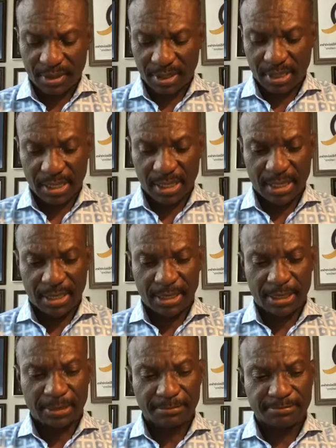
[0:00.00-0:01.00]

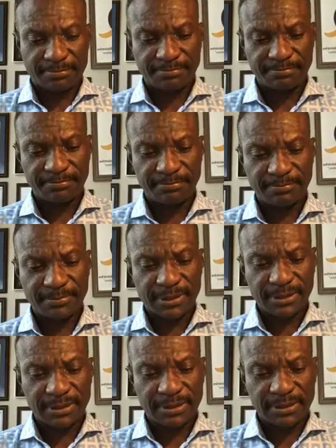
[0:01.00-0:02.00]

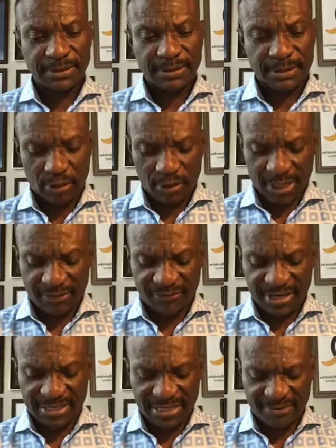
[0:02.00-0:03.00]
at
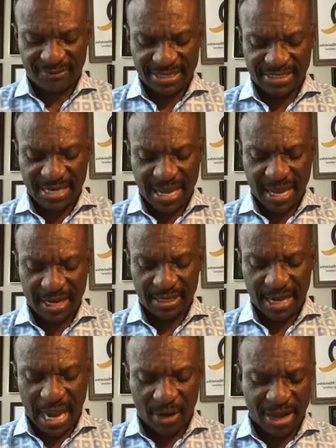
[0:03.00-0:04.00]
verse 9.
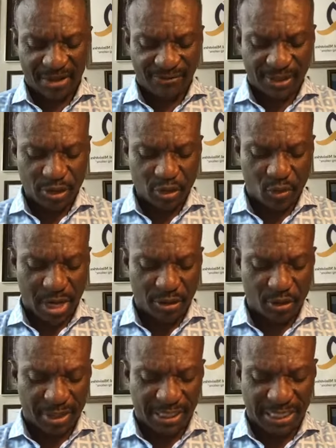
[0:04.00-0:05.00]
However, you are
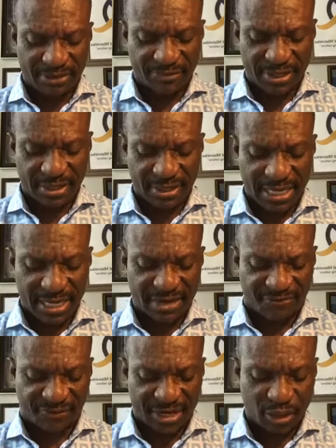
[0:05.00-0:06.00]
not living in the
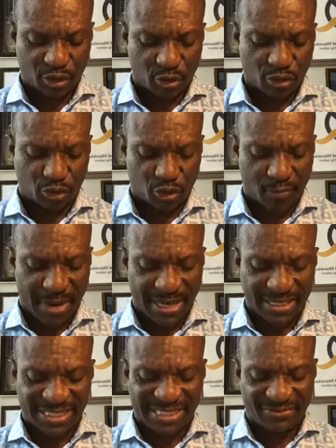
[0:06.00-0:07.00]
flesh controlled by
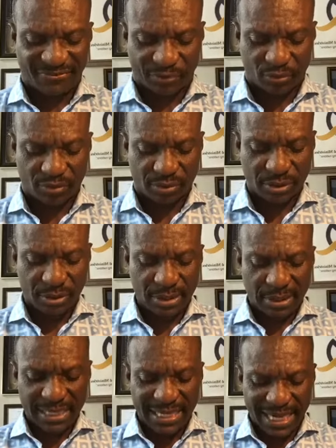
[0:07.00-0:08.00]
the sinful
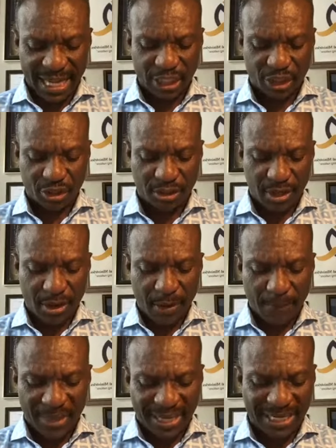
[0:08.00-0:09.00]
nature,
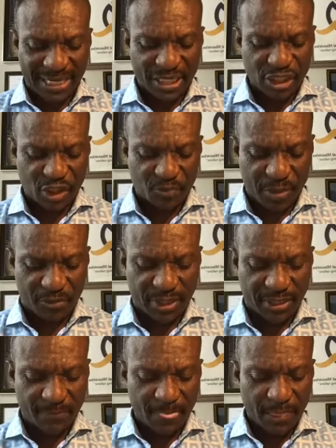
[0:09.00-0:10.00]
but in the
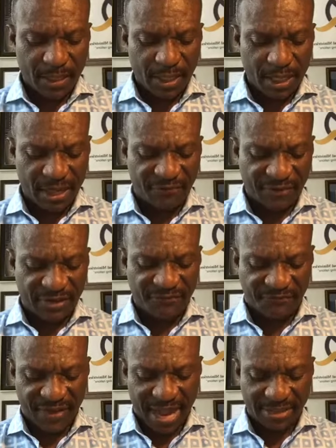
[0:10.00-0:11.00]
spirit. If in
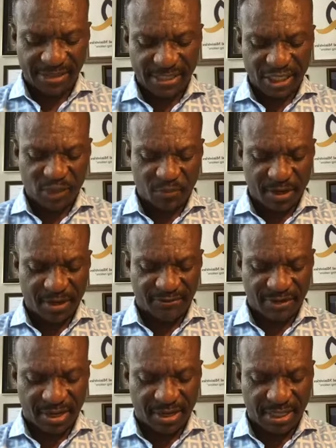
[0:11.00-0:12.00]
fact the spirit of
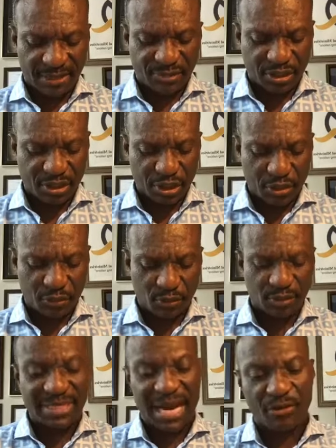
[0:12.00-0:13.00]
God lives in
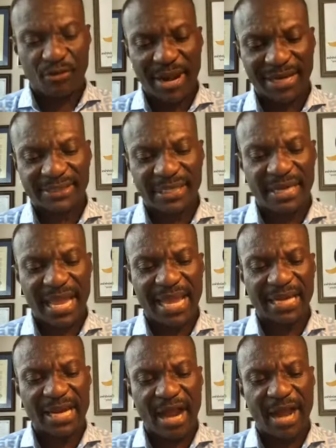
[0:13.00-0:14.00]
you, directing
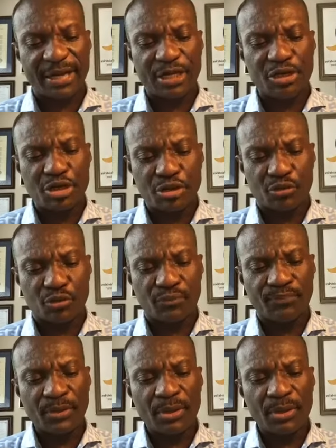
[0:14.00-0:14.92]
and guiding you.